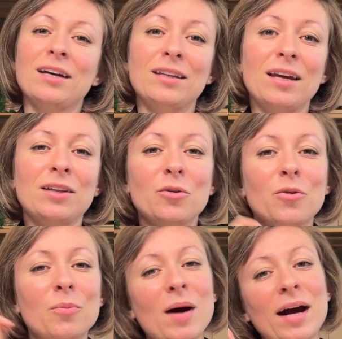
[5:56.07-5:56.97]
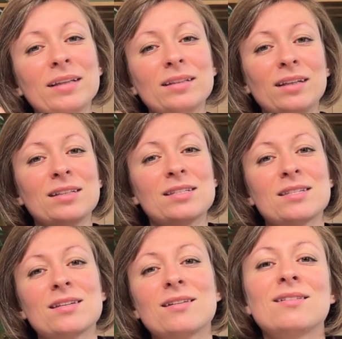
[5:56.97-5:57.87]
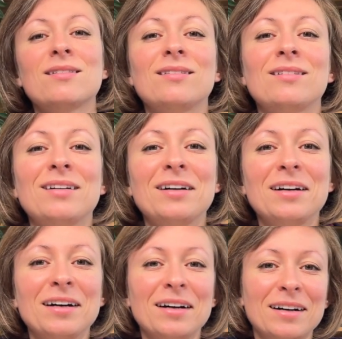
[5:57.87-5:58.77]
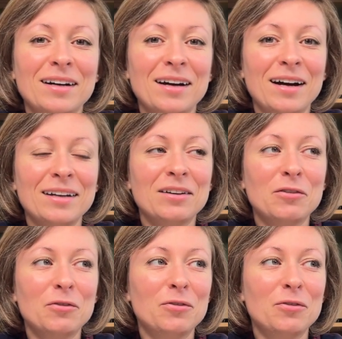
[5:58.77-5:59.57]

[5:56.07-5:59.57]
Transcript: then your mind is kind of